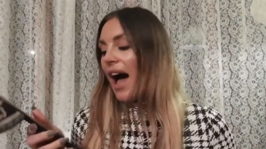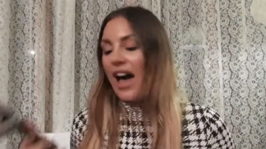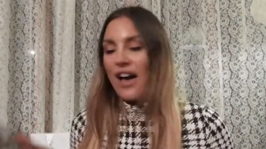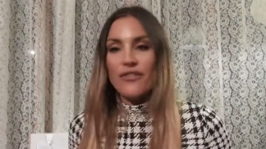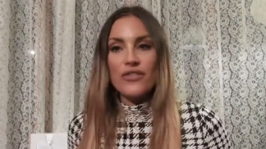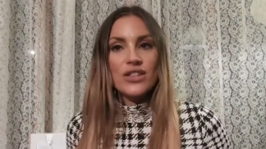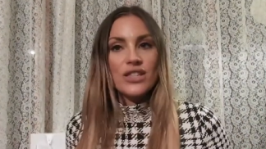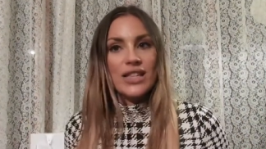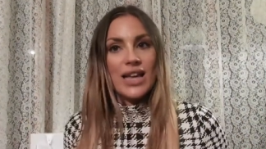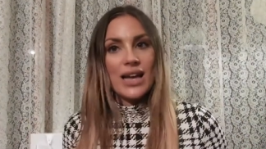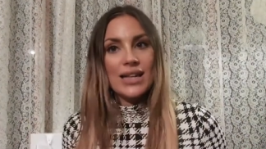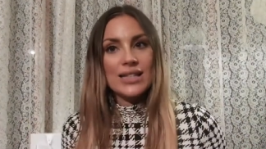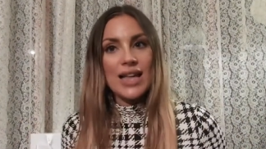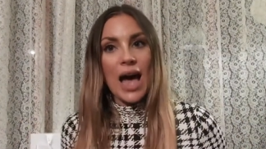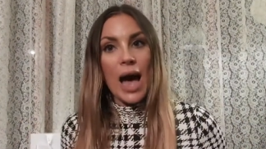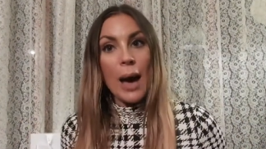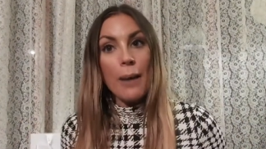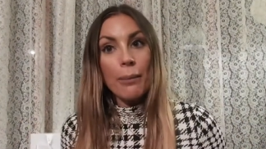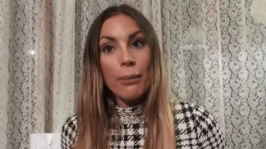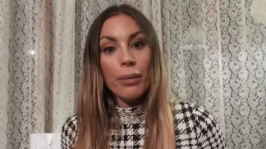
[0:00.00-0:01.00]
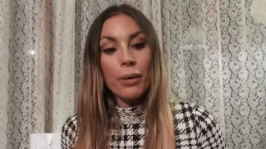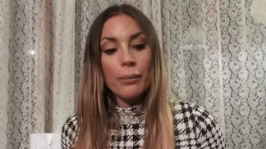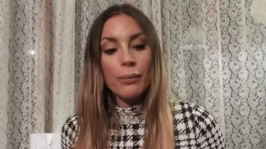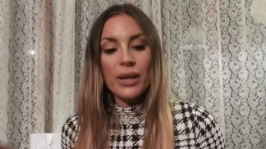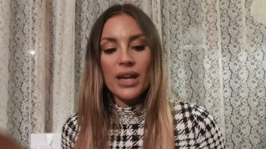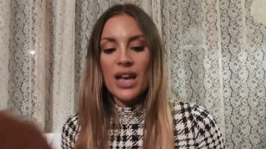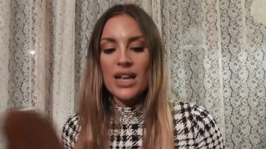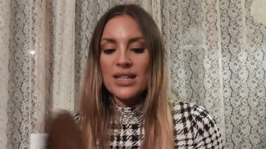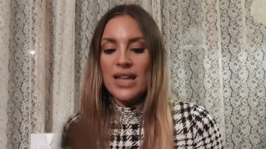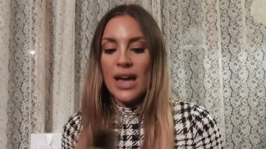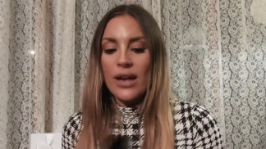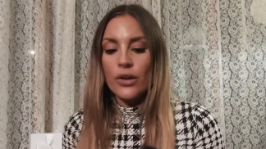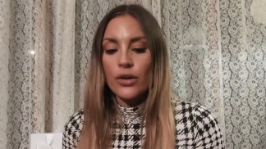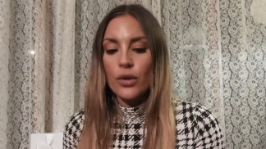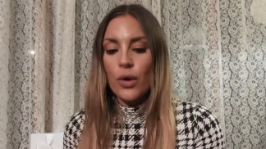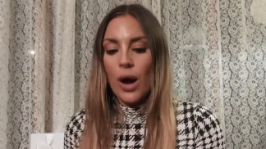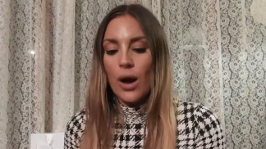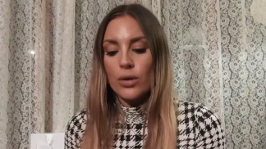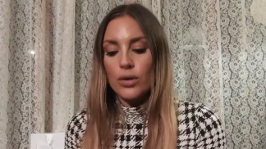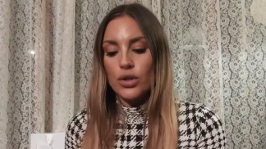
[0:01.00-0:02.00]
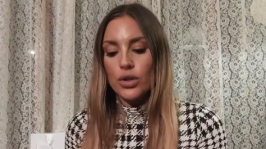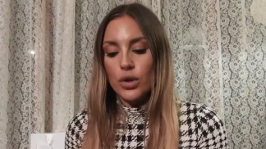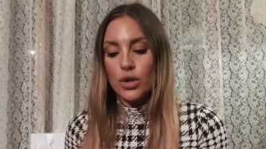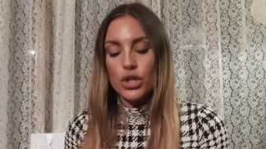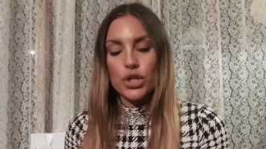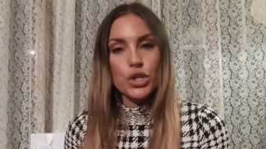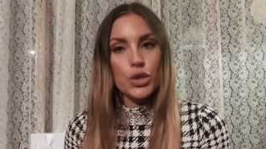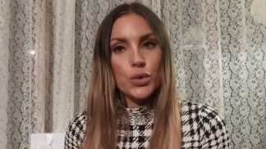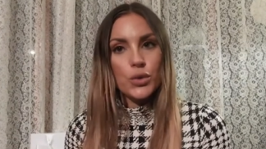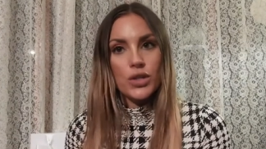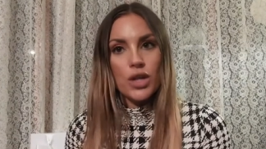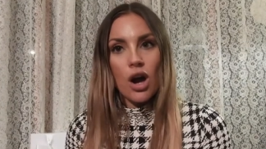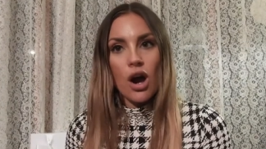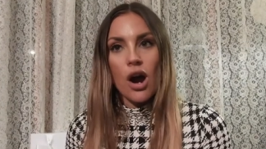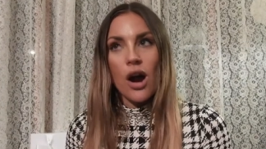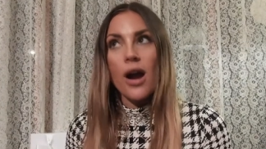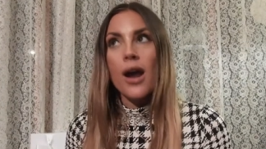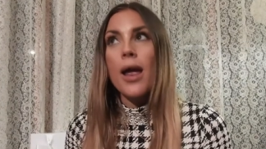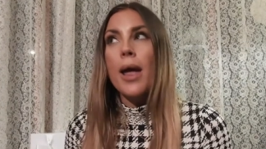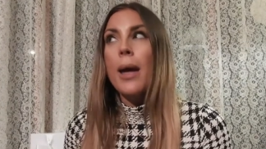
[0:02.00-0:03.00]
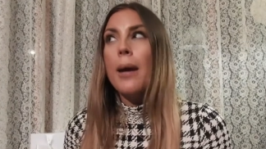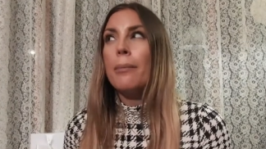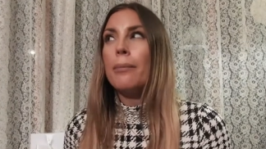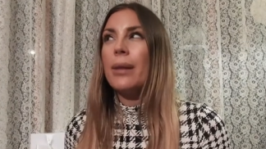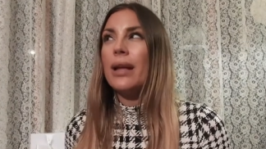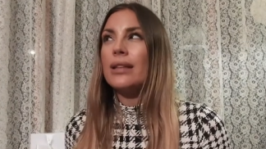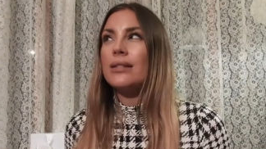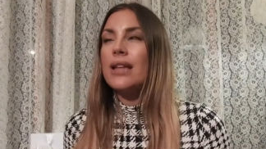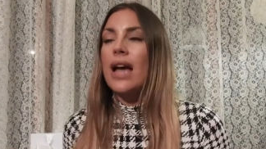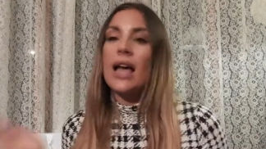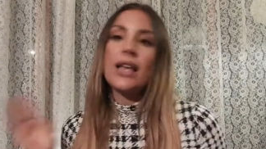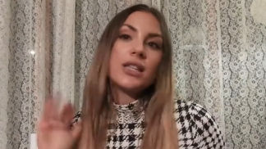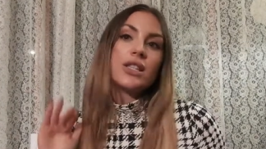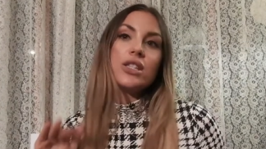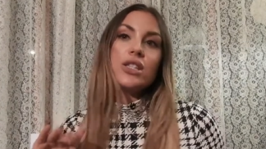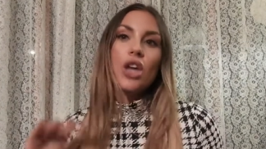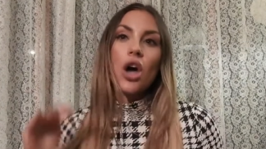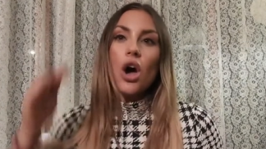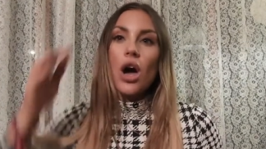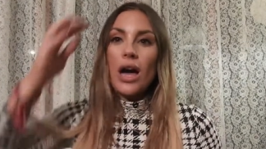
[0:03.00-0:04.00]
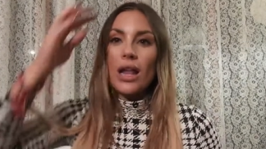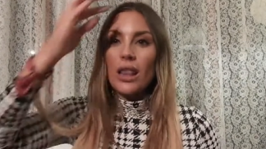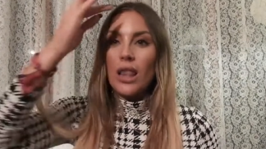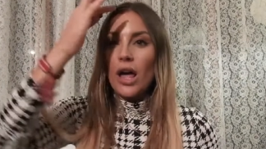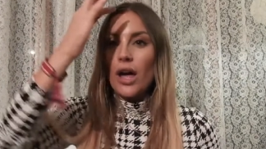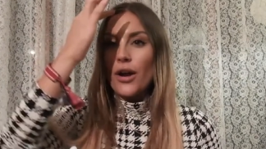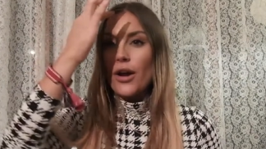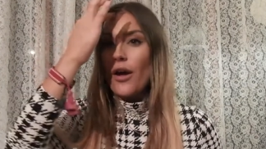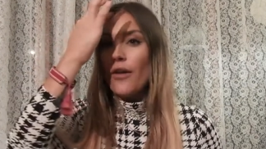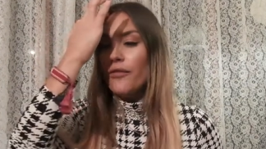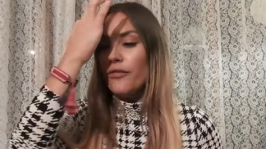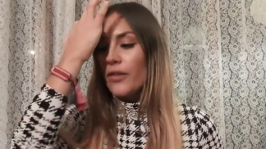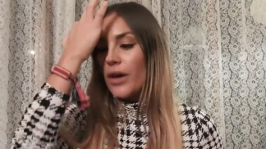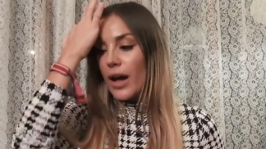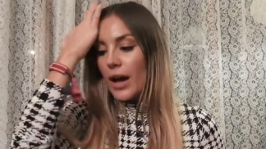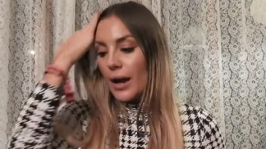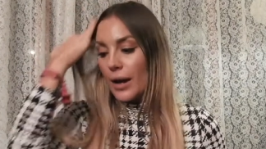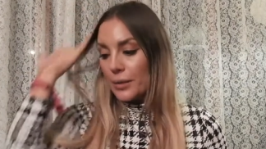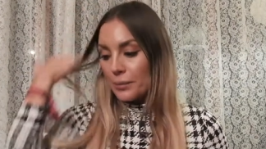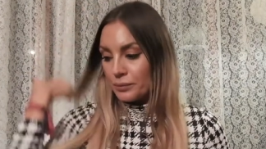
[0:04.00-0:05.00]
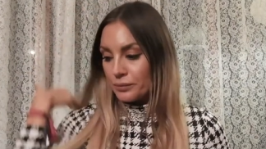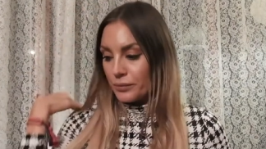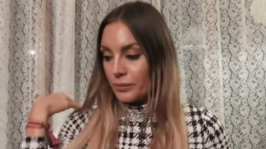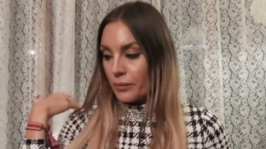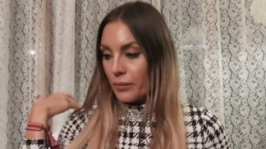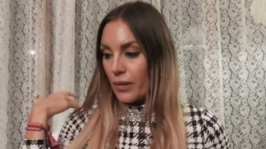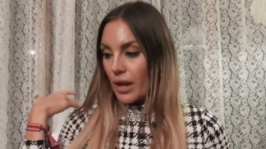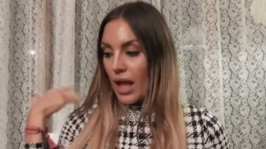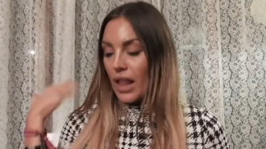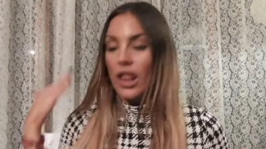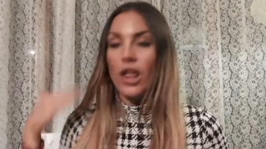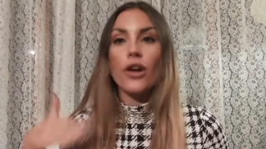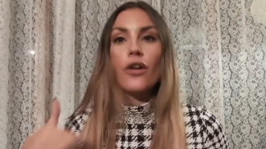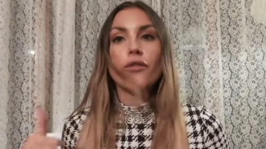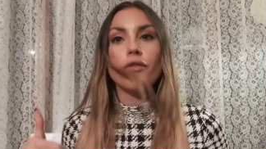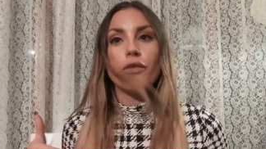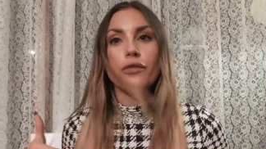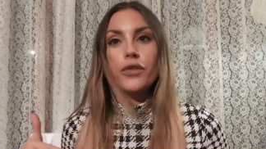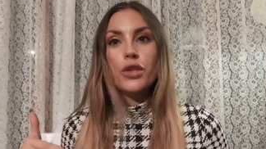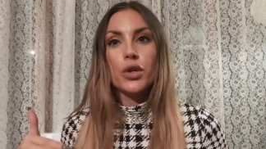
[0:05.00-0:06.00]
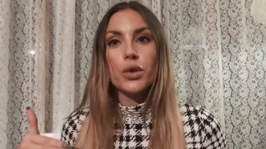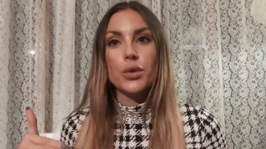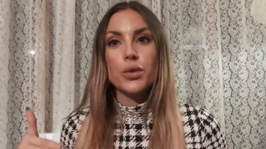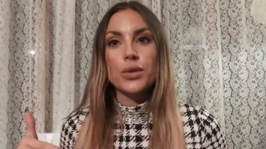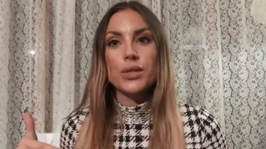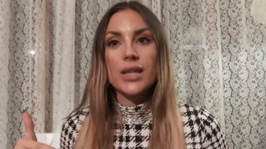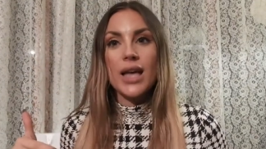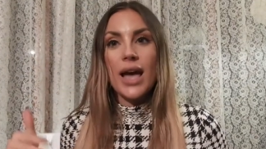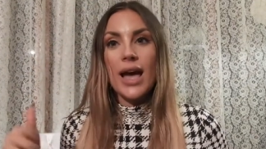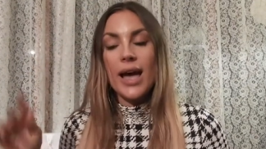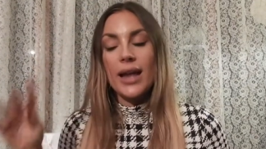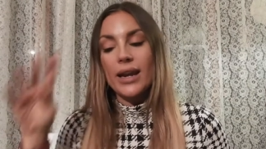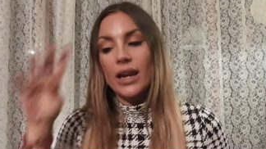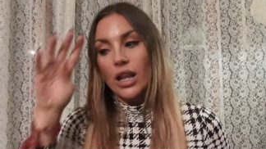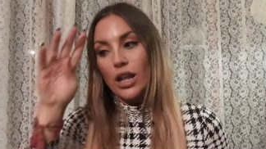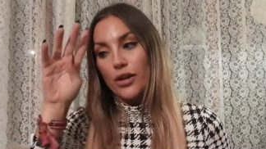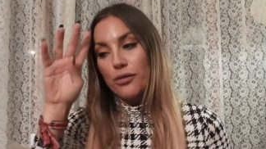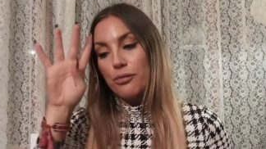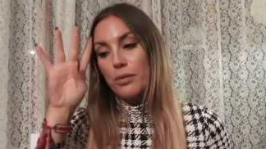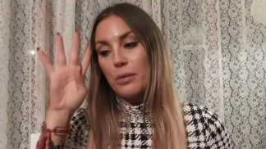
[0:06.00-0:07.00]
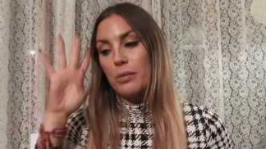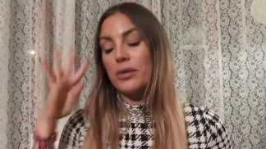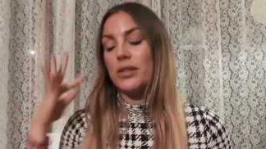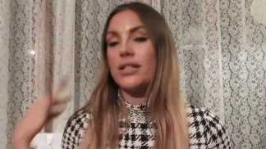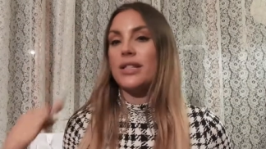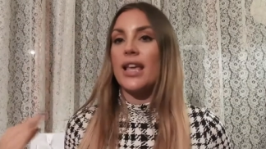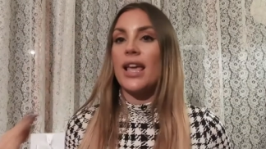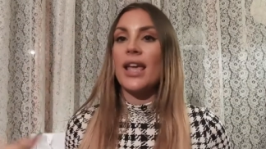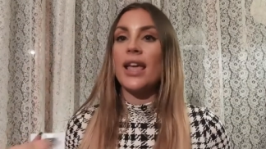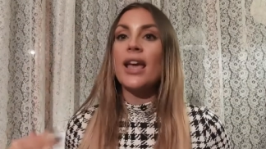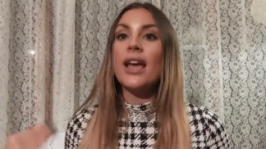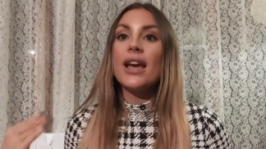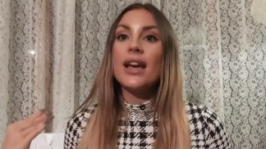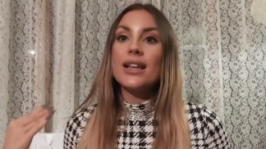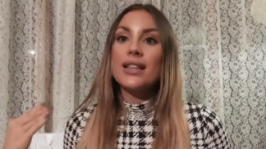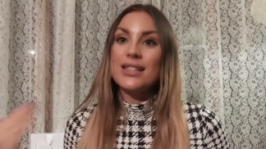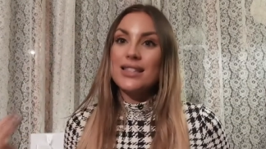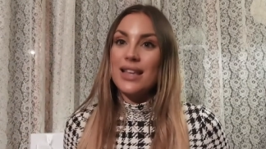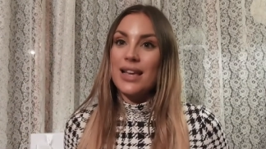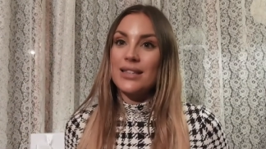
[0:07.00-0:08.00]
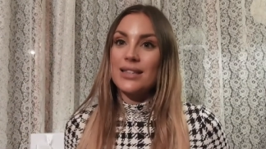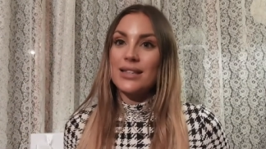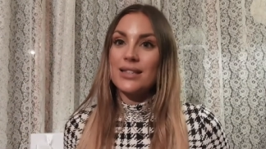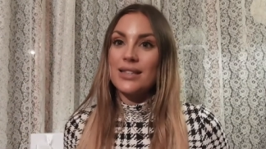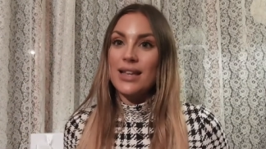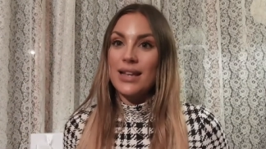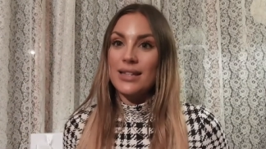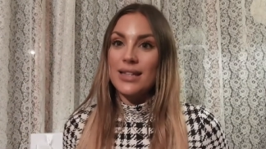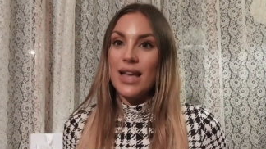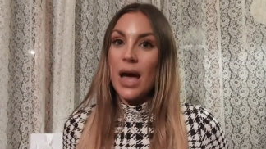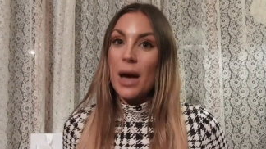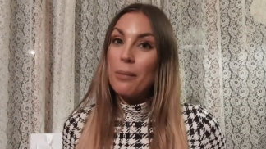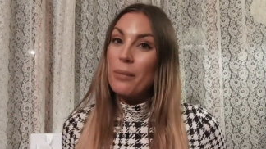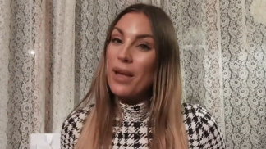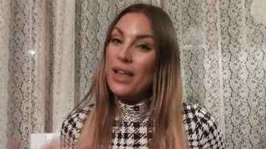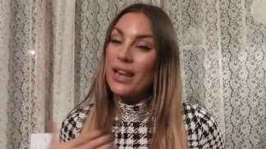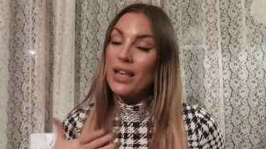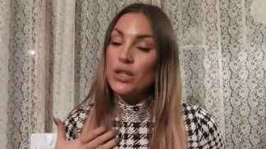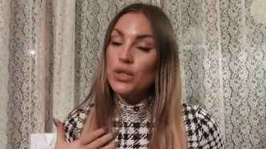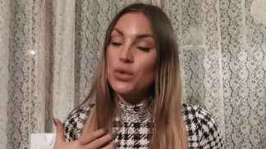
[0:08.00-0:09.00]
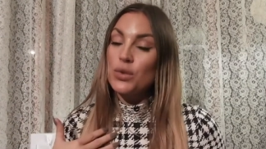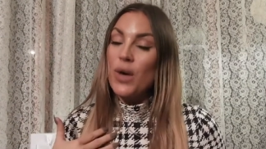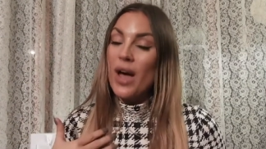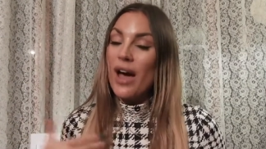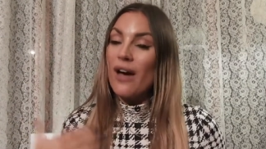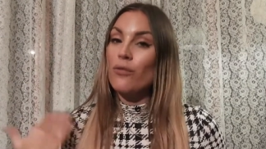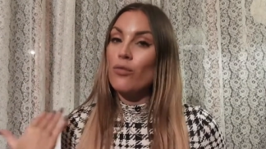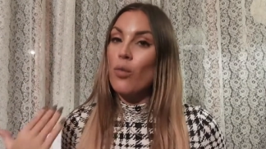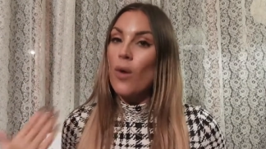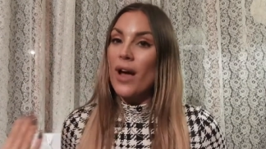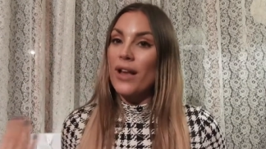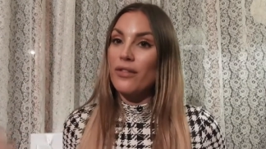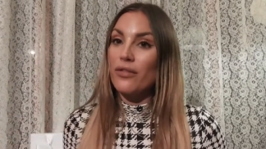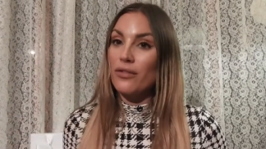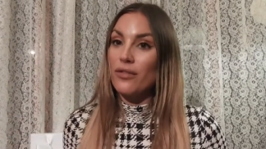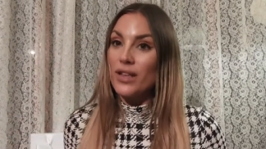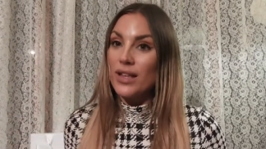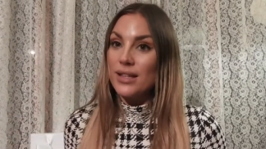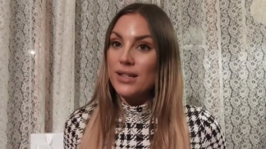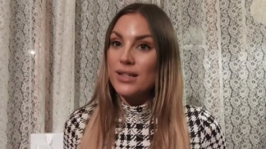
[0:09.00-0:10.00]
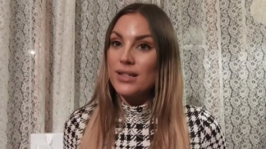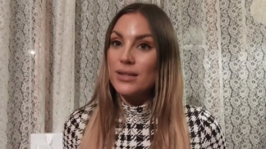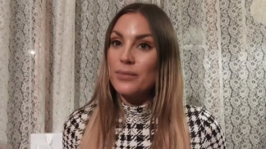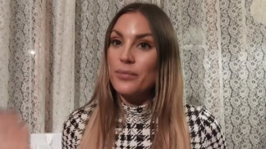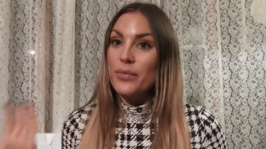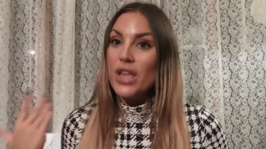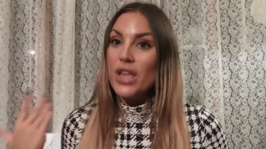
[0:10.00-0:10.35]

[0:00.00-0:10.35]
half a size up because I don't know how your shoes are, but I saw a lot of um, a lot of reviews and a lot of people say size a size up, and I do have wide feet.